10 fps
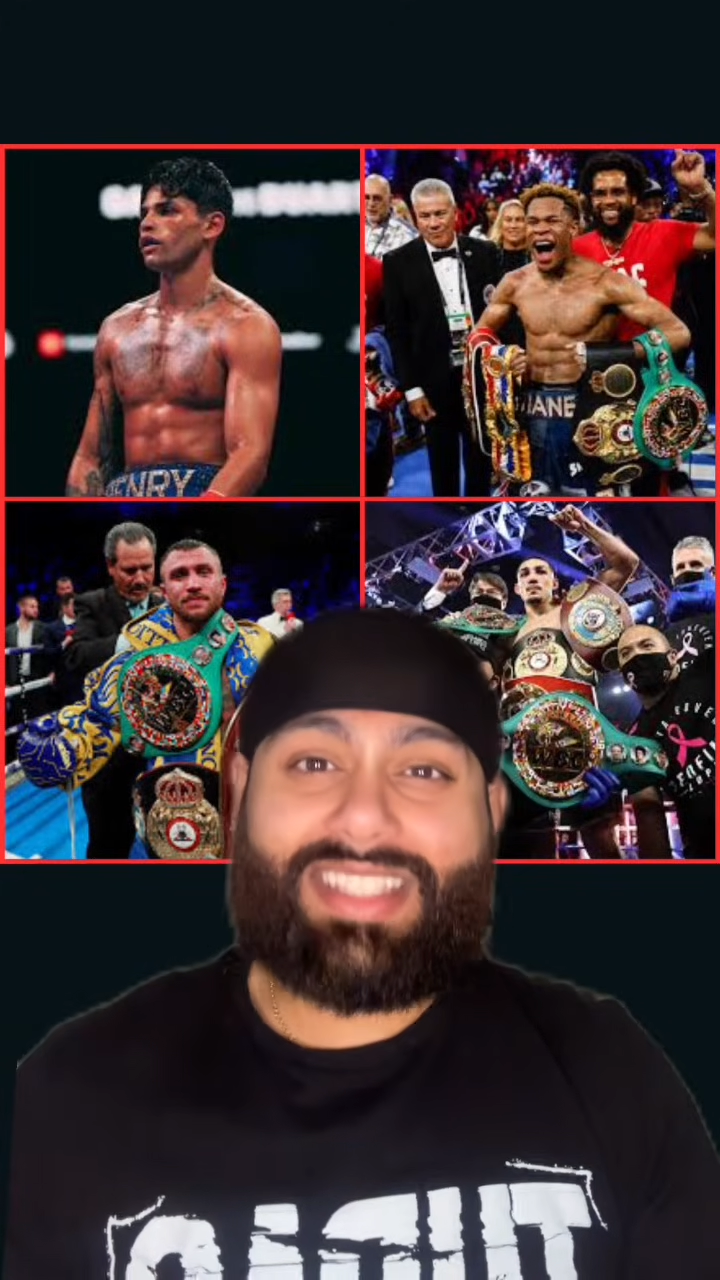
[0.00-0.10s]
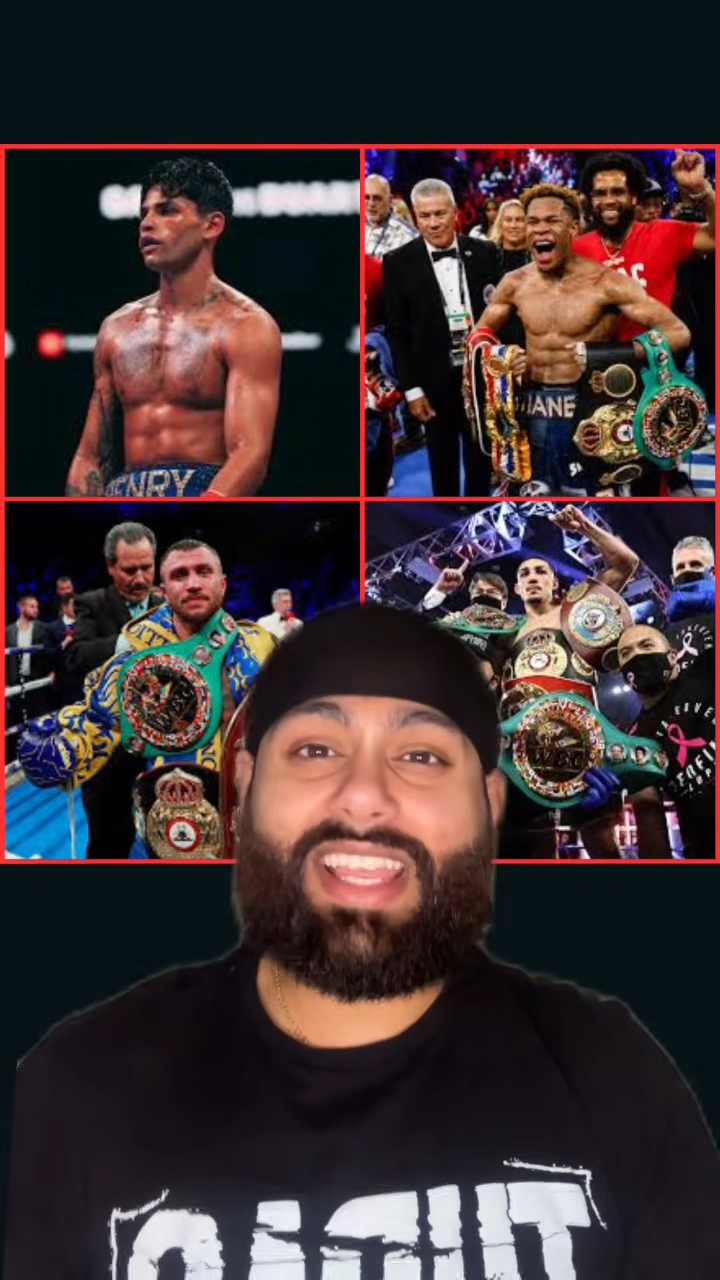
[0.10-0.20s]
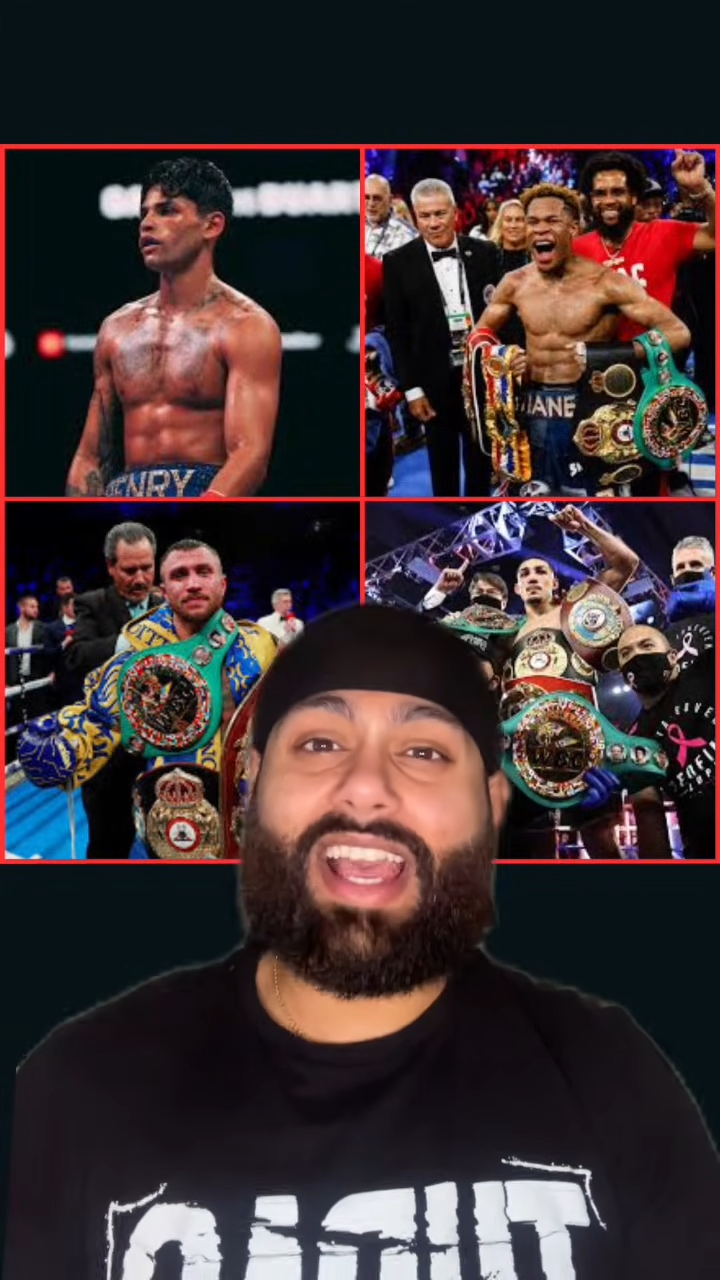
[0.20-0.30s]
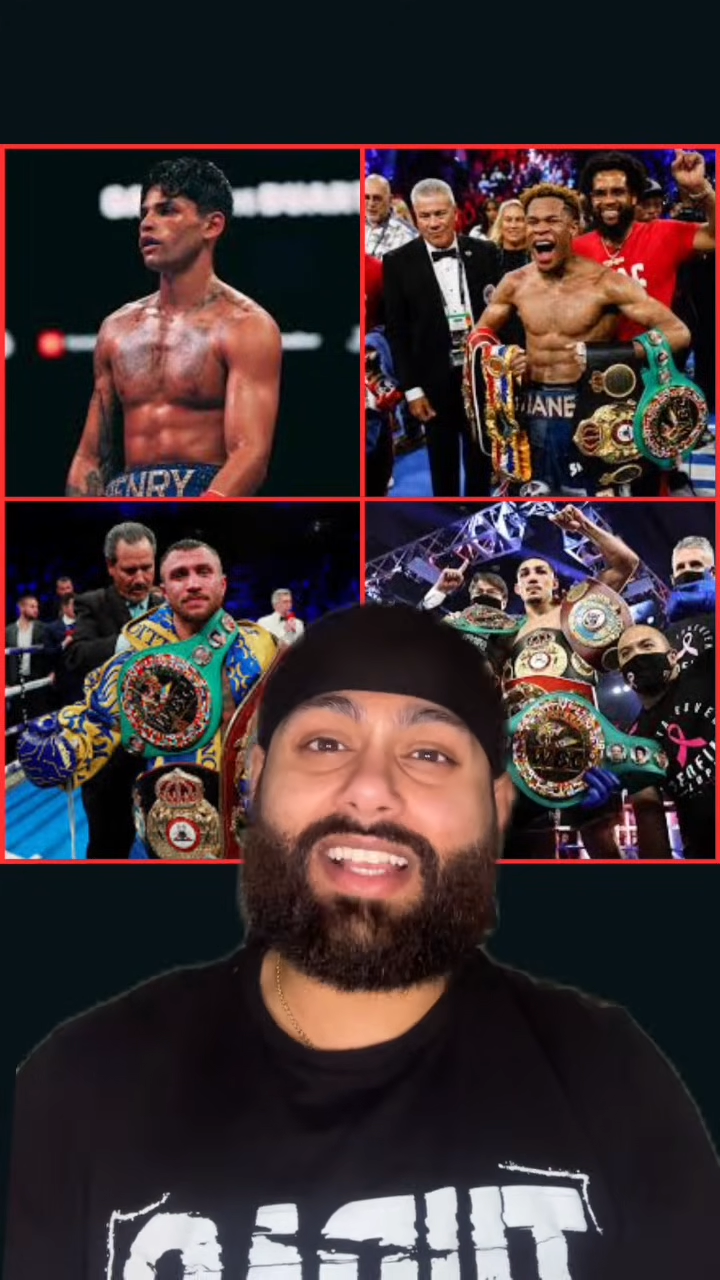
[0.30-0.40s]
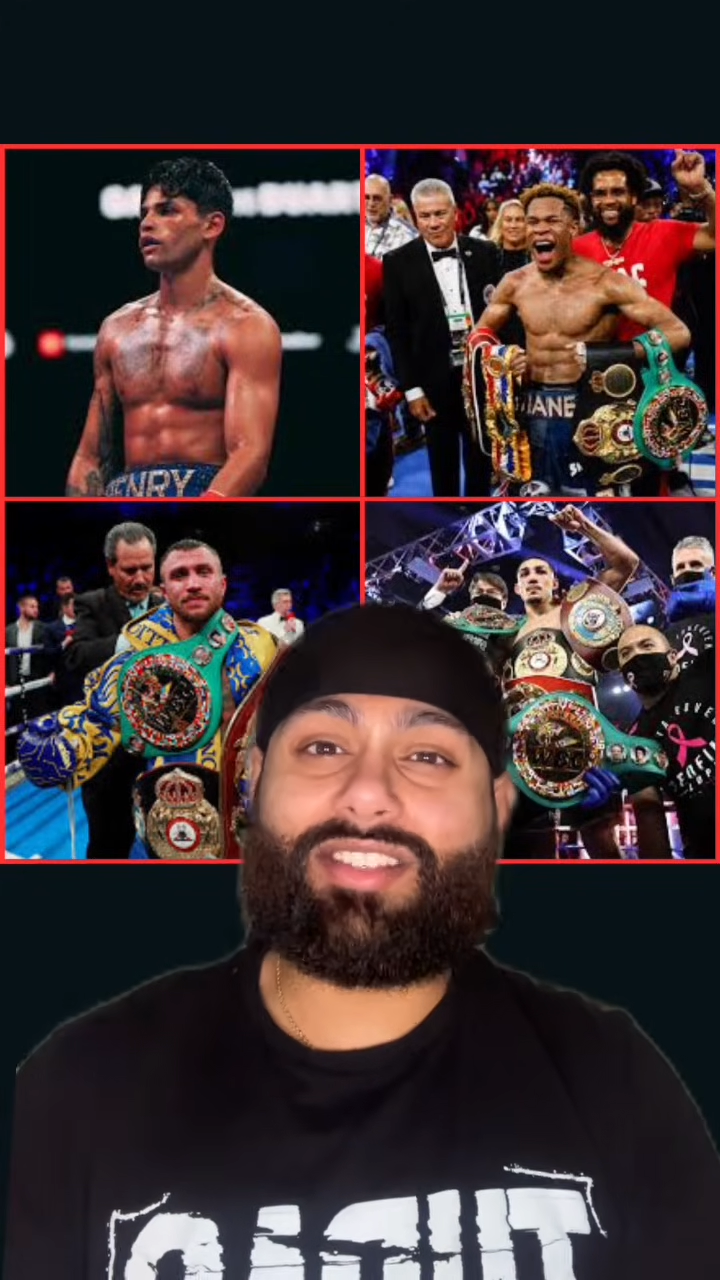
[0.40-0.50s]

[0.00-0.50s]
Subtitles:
he has,